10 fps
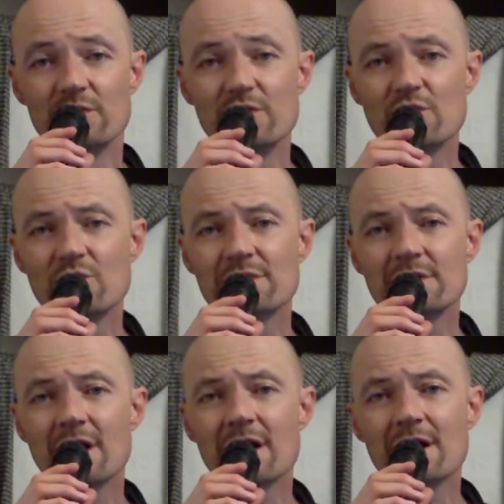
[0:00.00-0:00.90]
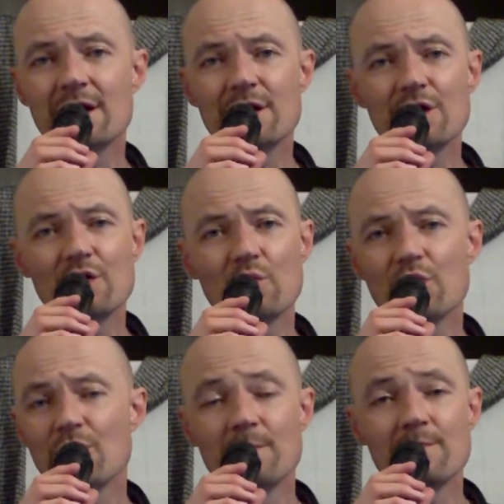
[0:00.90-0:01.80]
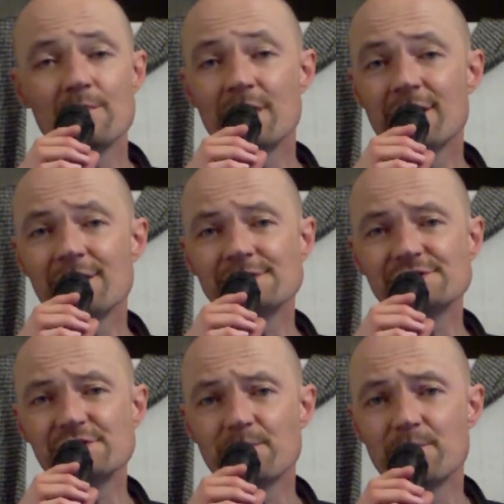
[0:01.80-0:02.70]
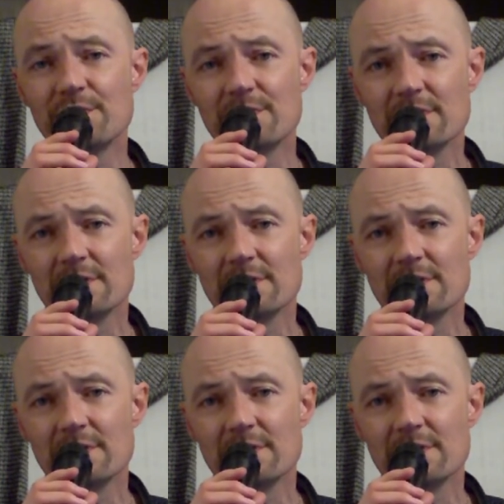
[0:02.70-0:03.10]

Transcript: You and I were meant to be,